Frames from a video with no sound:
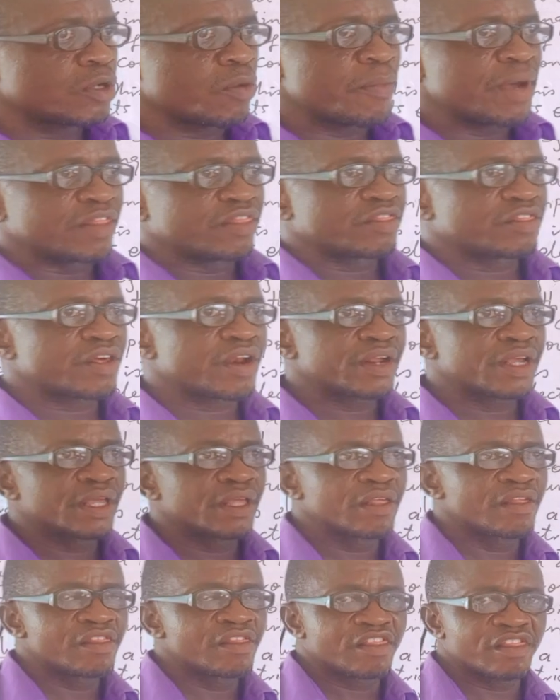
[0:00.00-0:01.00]
Number
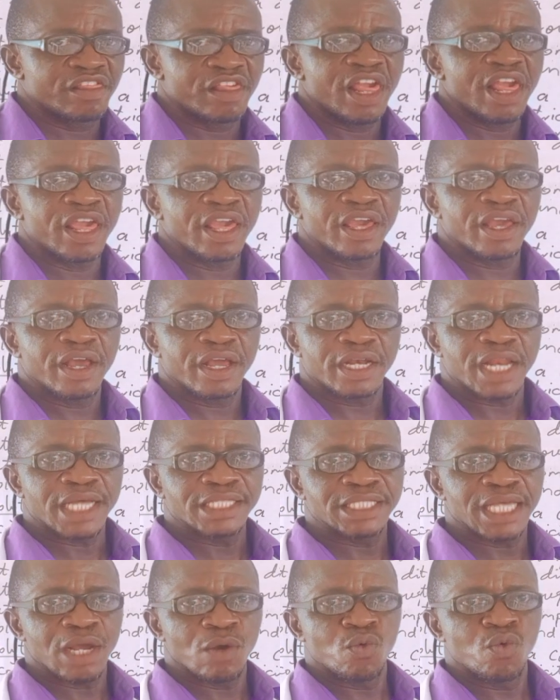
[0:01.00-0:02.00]
3 thing
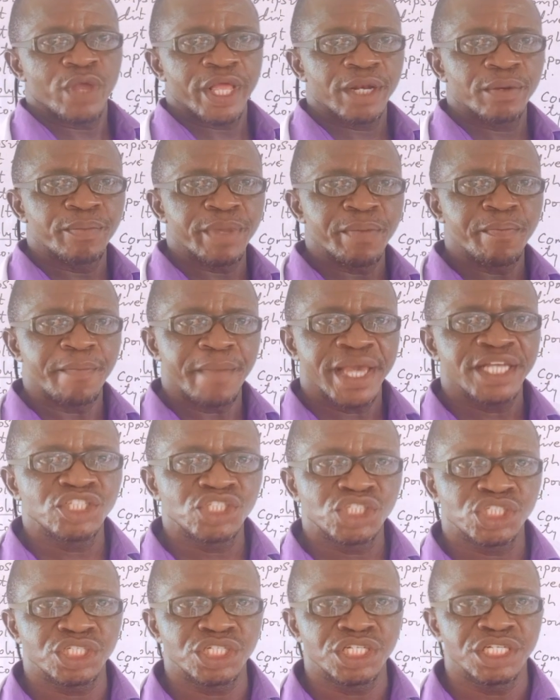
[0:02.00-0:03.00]
that I will be
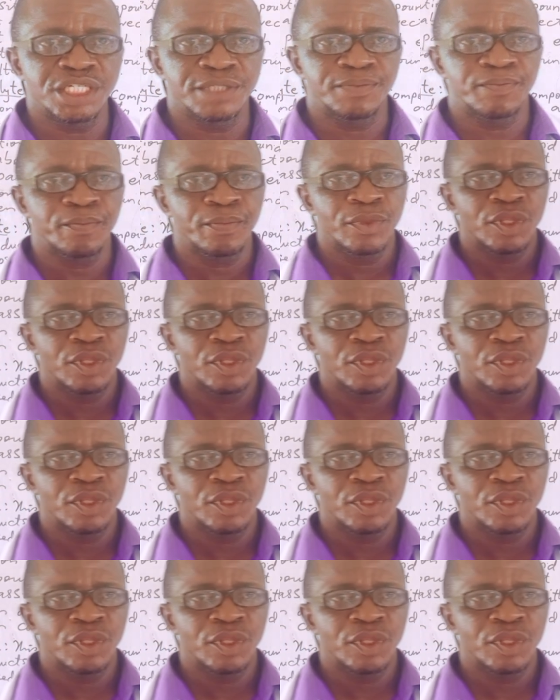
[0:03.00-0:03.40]
mentioning